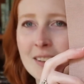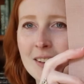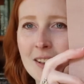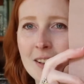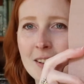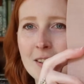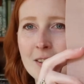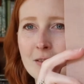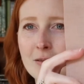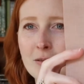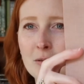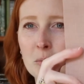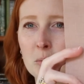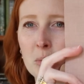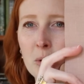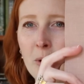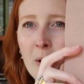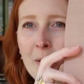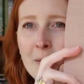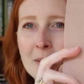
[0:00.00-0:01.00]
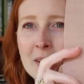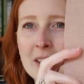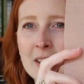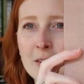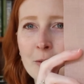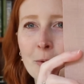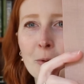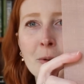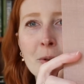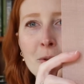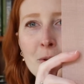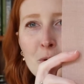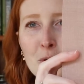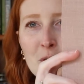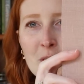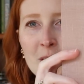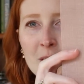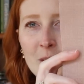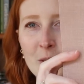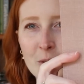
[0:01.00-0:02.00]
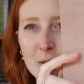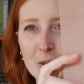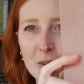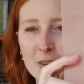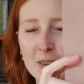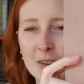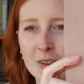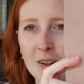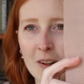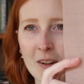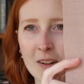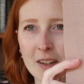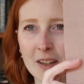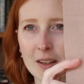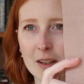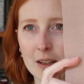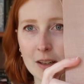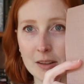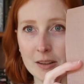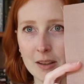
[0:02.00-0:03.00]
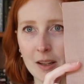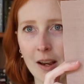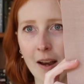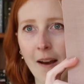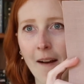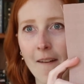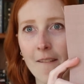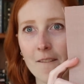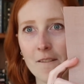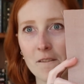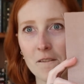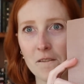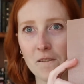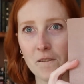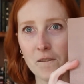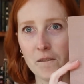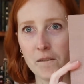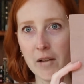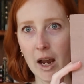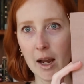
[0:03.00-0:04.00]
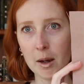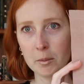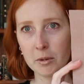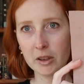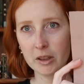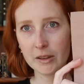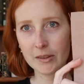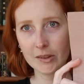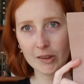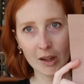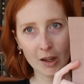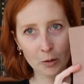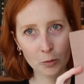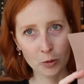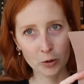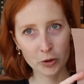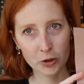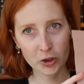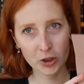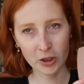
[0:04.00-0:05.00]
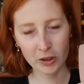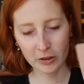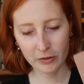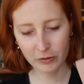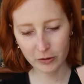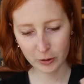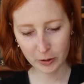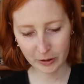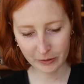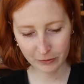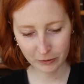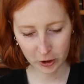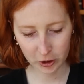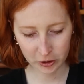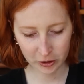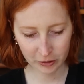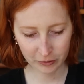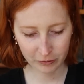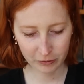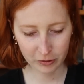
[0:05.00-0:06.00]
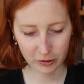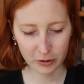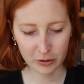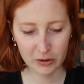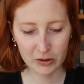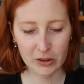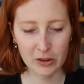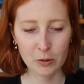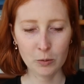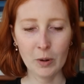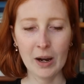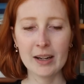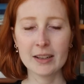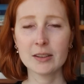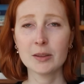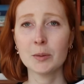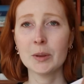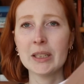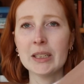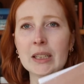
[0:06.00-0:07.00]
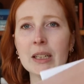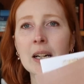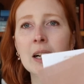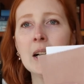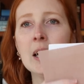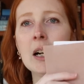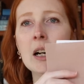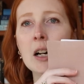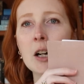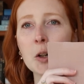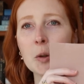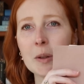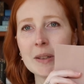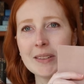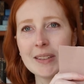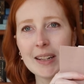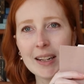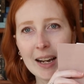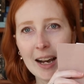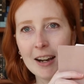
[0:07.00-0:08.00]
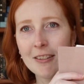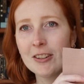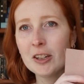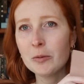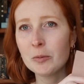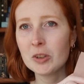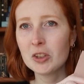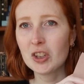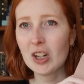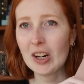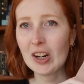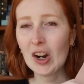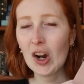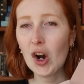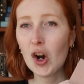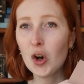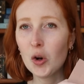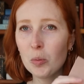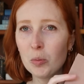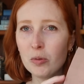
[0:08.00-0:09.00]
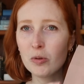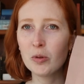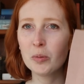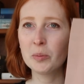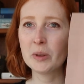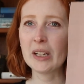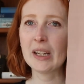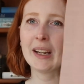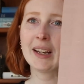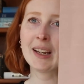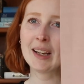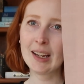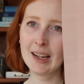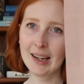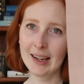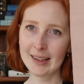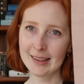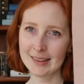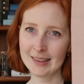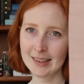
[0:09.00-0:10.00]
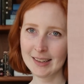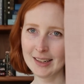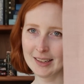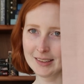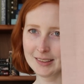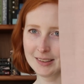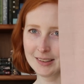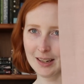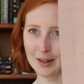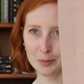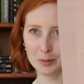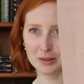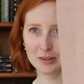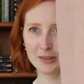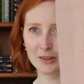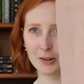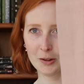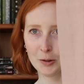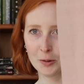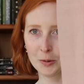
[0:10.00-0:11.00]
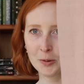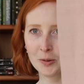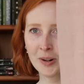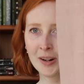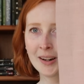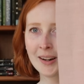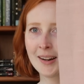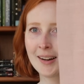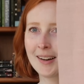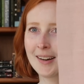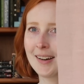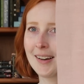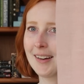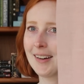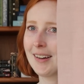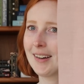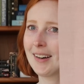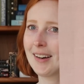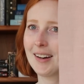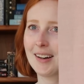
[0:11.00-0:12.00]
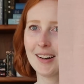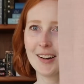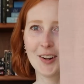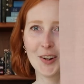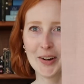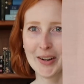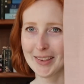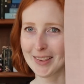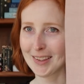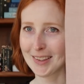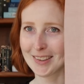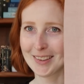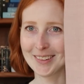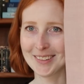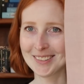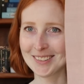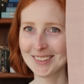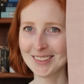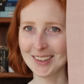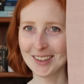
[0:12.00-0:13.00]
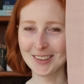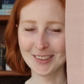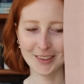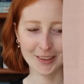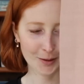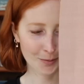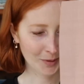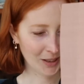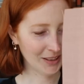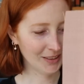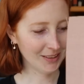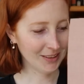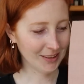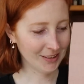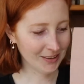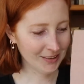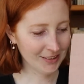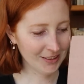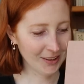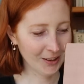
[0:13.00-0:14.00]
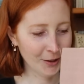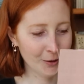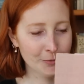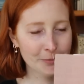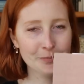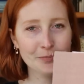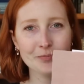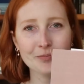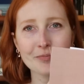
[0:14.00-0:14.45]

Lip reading: kind of browny orangey colors look on it. It's fabulous. I will share the full conversion for Cedar Waxwing once I have it, which I hope will be in the next episode. Oh, I think this is gonna look amazing. So